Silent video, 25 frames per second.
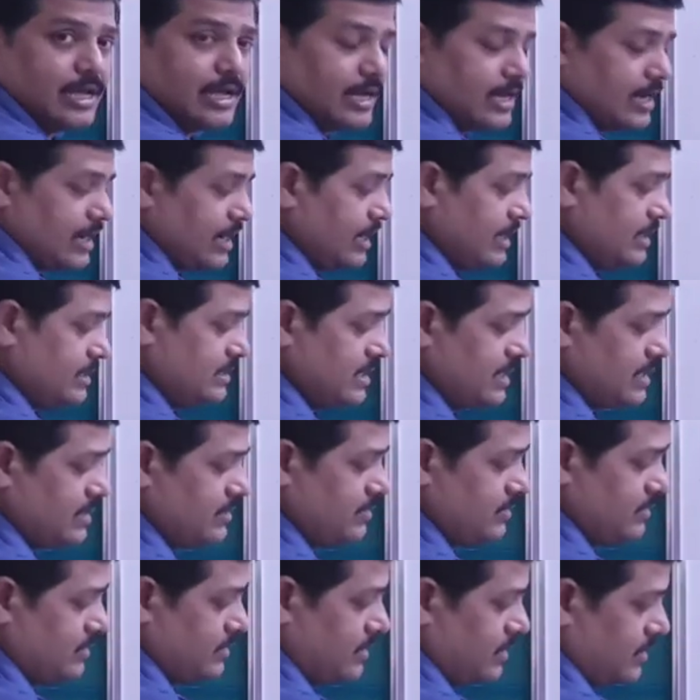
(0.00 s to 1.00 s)
And
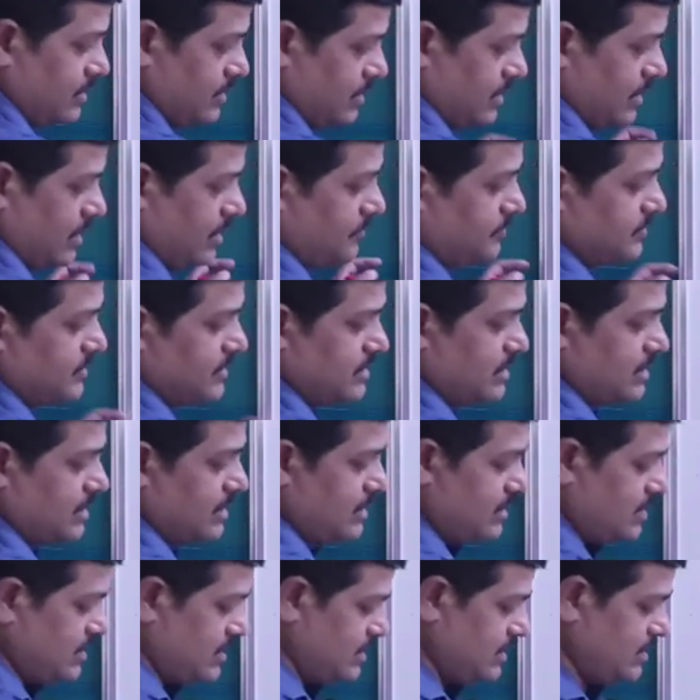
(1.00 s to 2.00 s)
then after
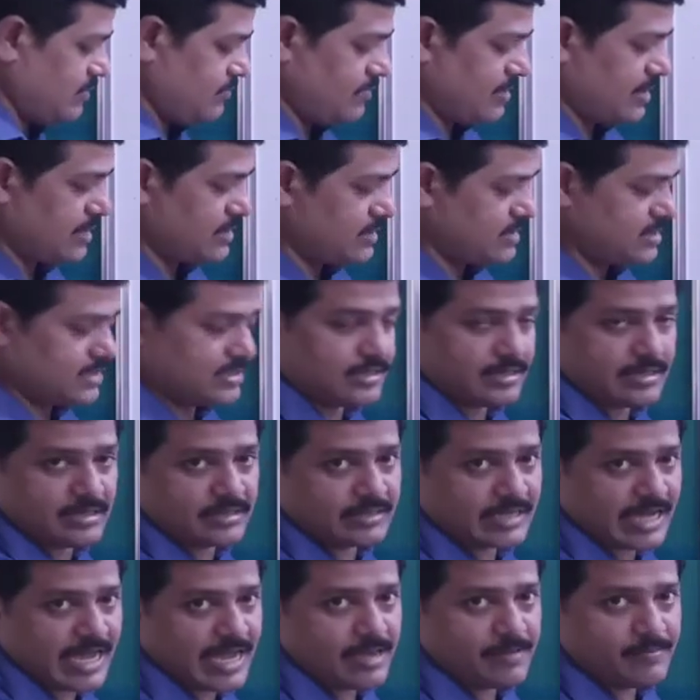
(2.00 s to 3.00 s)
that he watched, the
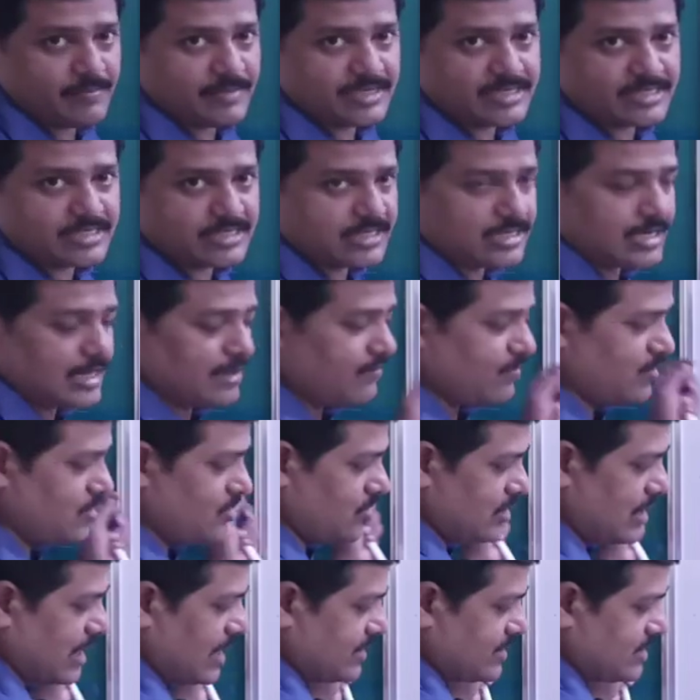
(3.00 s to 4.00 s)
time is 11
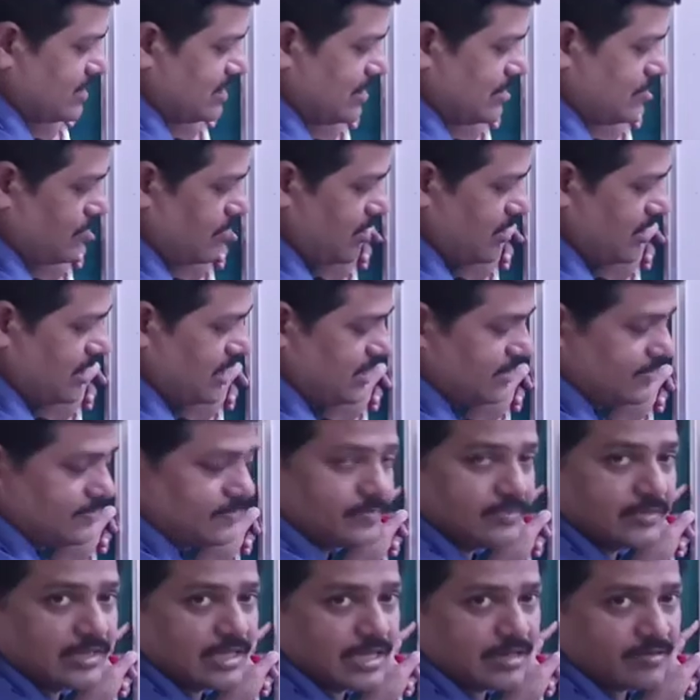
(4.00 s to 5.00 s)
o'clock in the
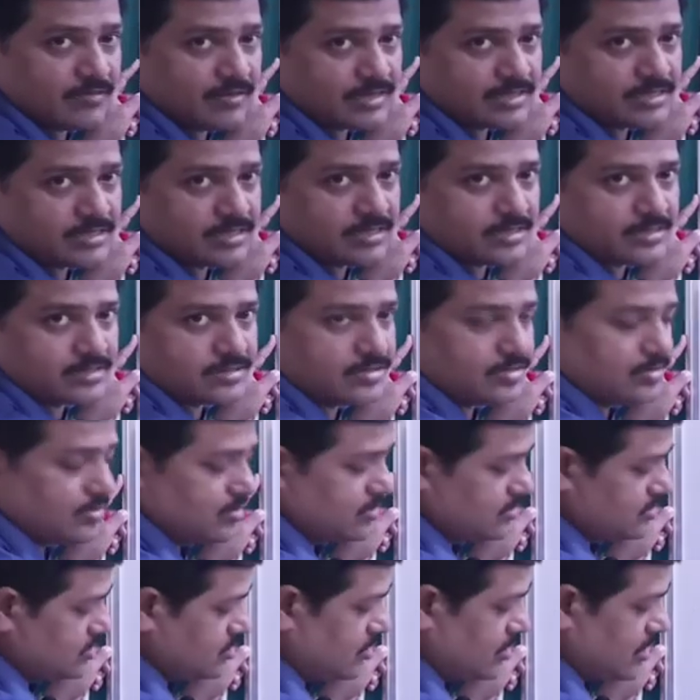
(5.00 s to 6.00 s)
morning. There was
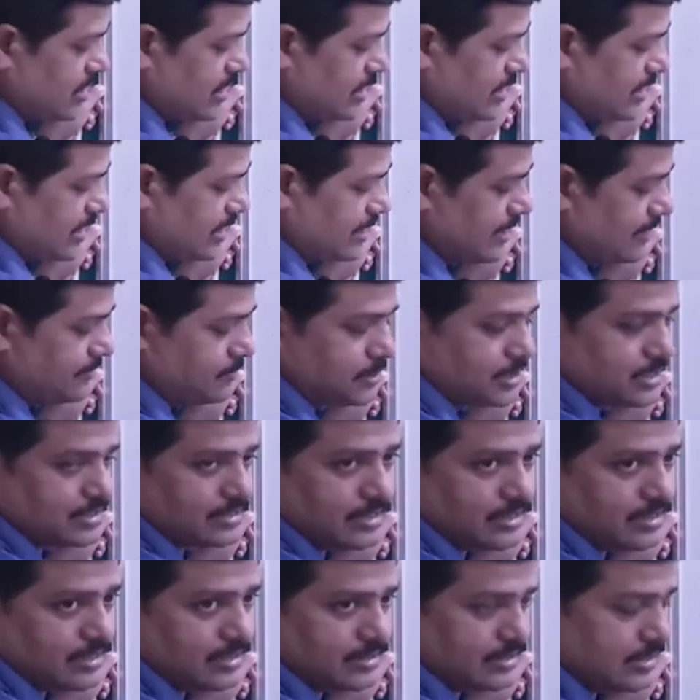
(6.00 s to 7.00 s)
a solar eclipse
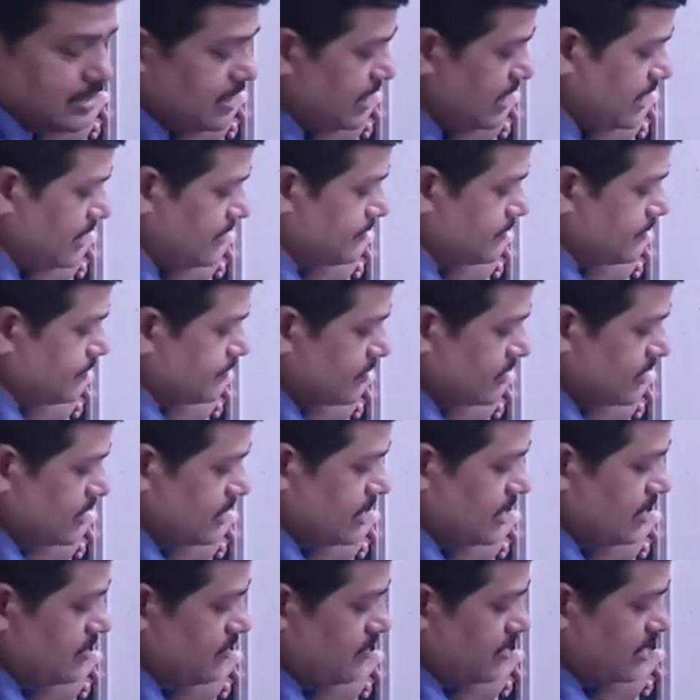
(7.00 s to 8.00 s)
that day.
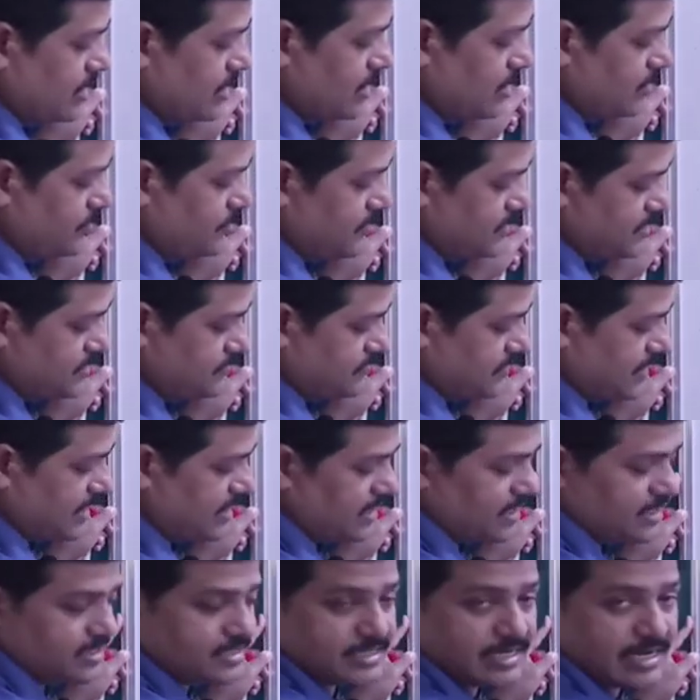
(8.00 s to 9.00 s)
Then one of his
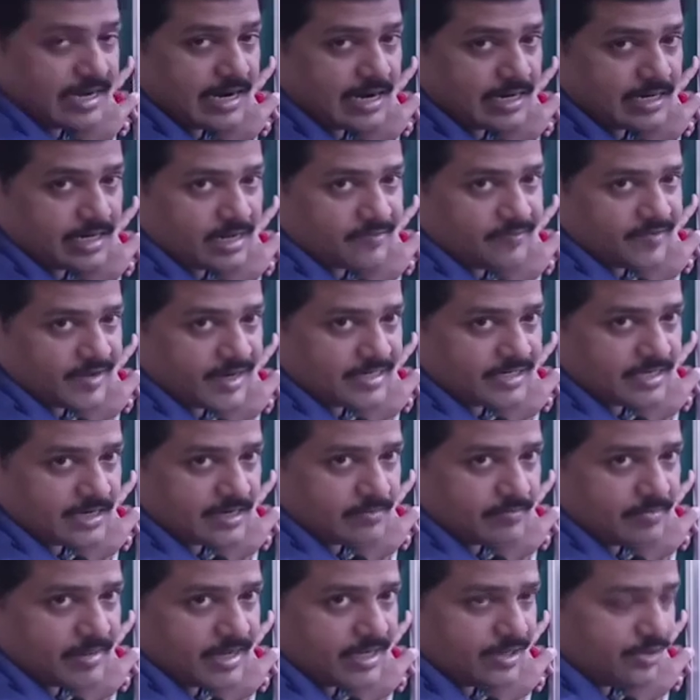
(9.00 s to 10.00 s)
friends got
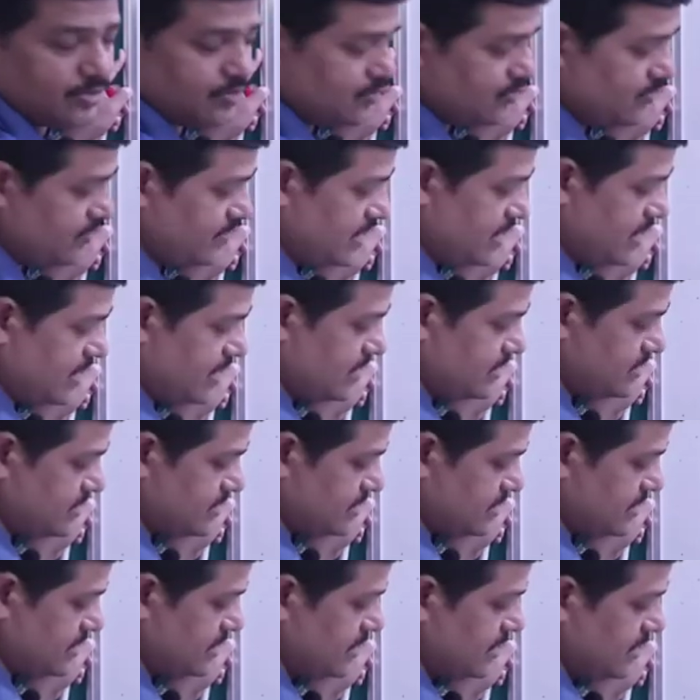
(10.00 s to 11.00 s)
affected by UV
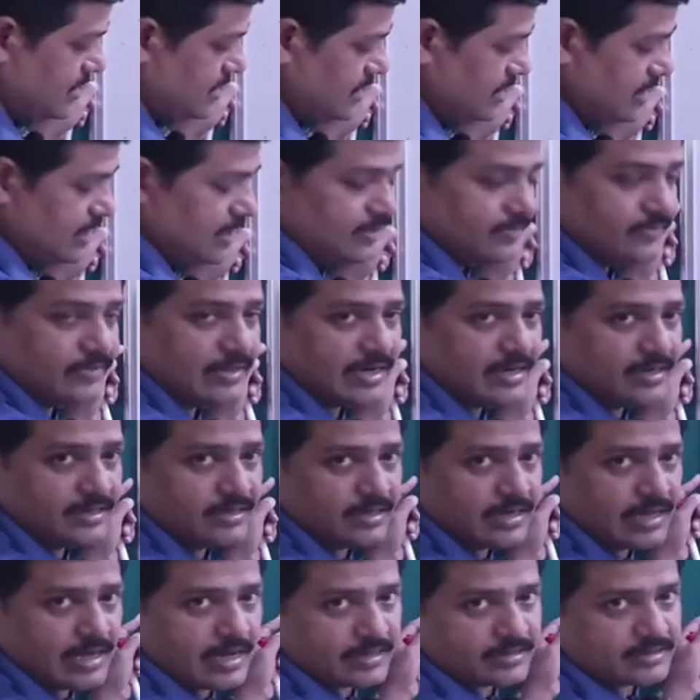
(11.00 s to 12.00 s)
rays.
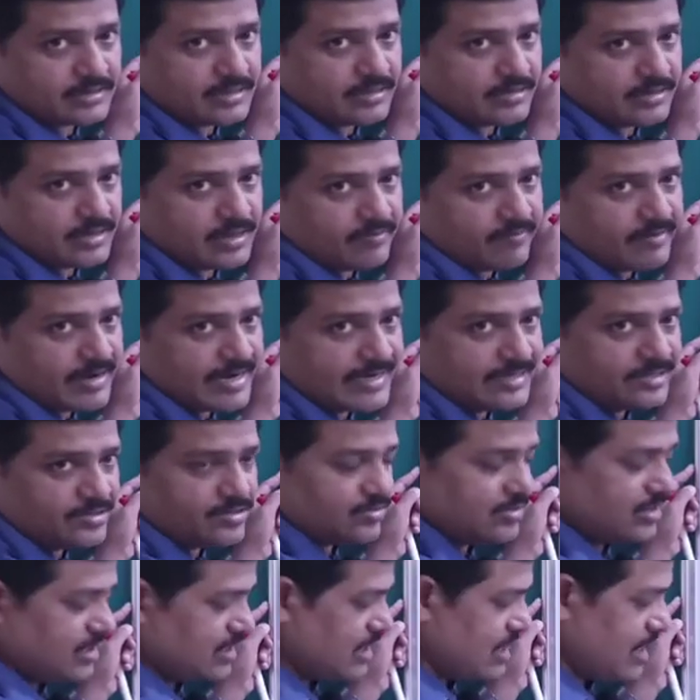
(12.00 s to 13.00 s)
Then they went
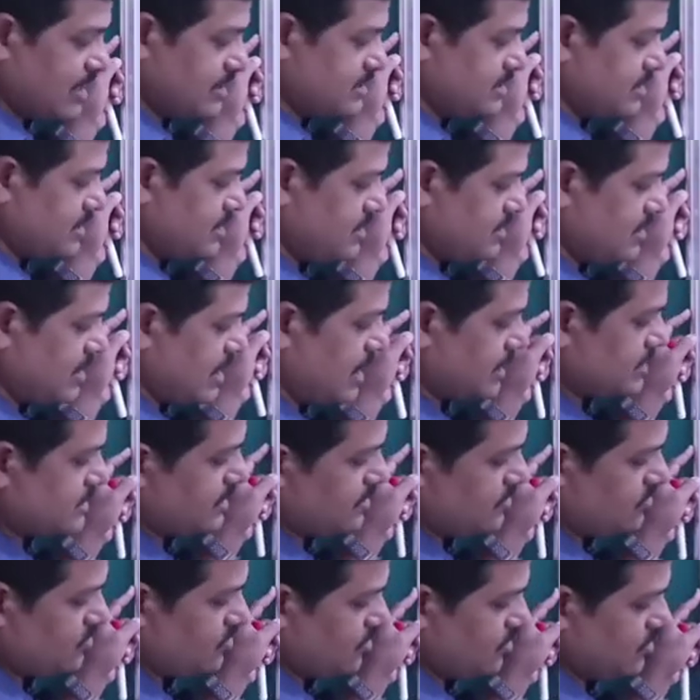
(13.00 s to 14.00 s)
to the
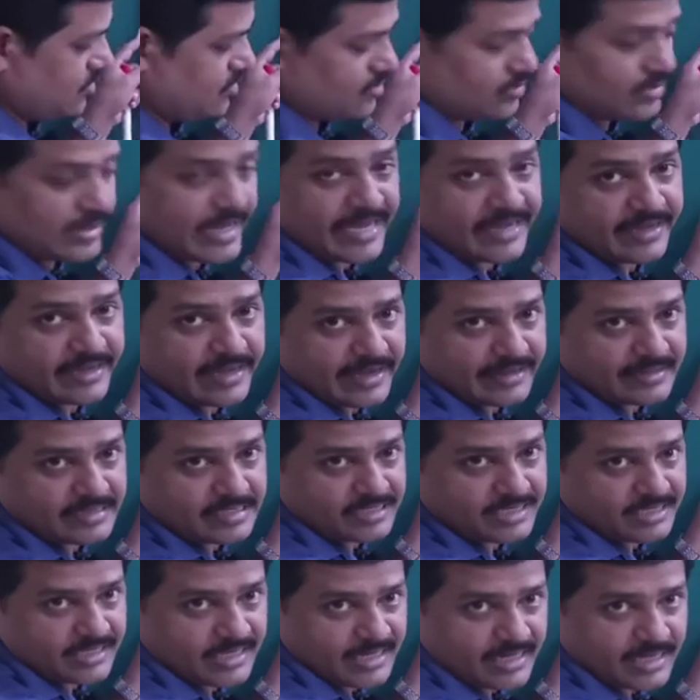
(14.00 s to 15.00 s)
doctor told to take
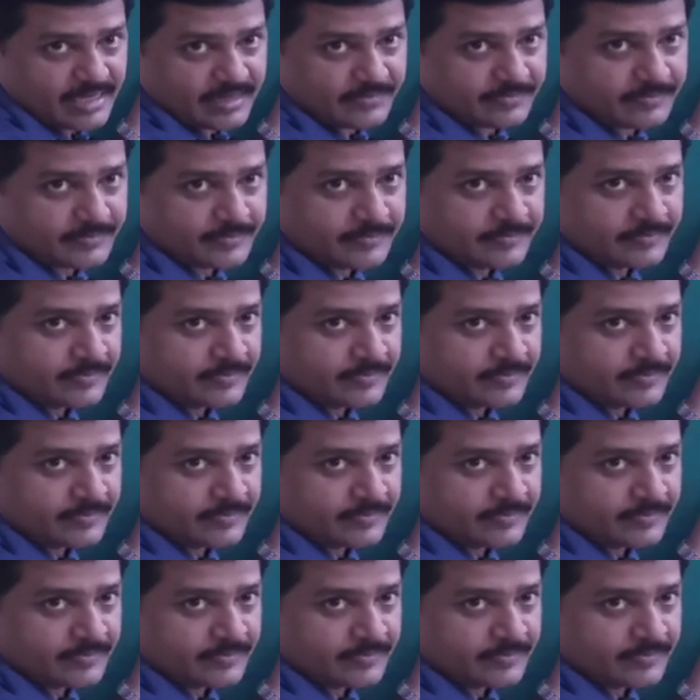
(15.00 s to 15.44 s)
X-ray.